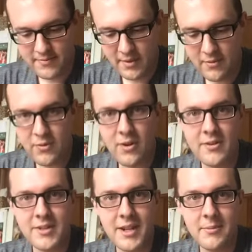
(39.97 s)
overall
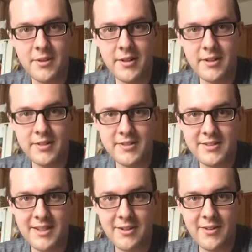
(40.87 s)
timer here,
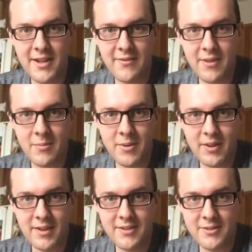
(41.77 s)
since I don't have the
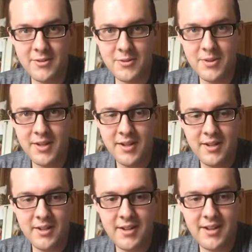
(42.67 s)
ability to
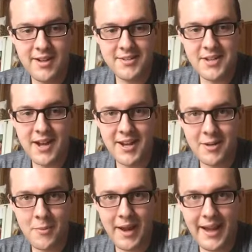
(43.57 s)

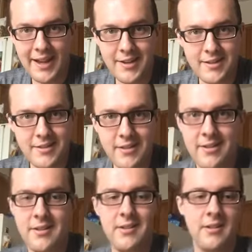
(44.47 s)
time and
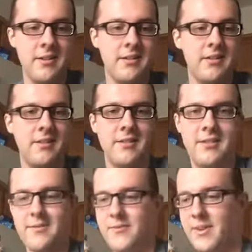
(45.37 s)

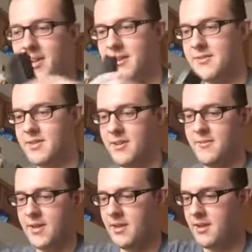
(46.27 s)
video. So
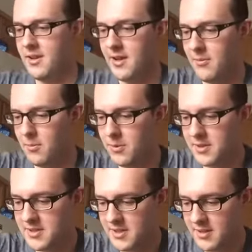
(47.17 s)
we'll put
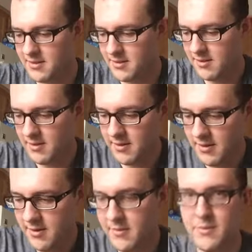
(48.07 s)
this in.
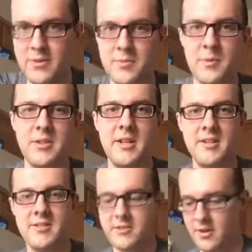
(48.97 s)
I'll just pretend
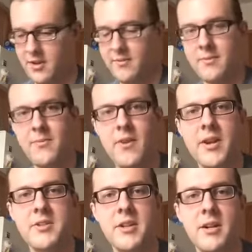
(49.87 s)
it's starting from
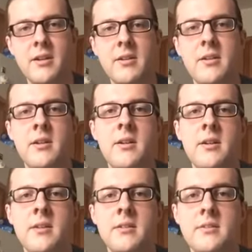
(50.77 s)
fresh here.
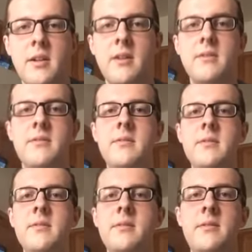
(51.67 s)
So
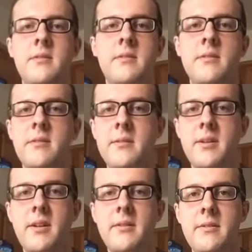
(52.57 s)
here we
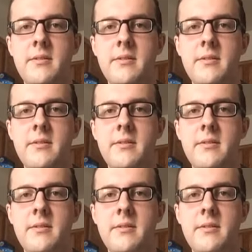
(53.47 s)
go.